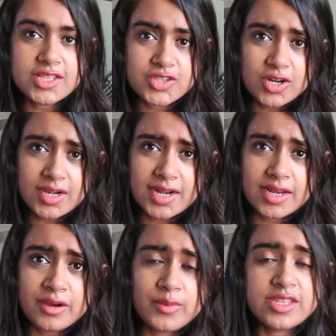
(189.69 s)
It's not
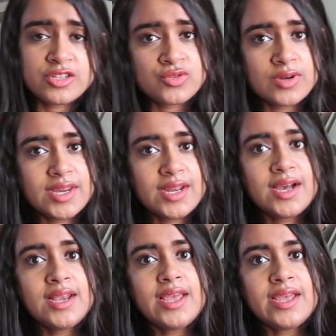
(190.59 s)
clear whether
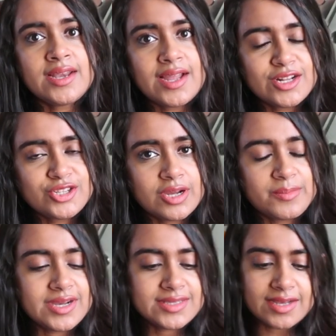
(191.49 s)
Jhulelal and Lal
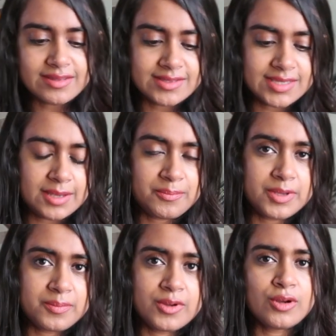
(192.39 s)
Shahbaz are the same
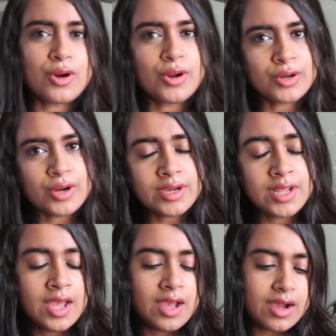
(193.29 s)
people or not,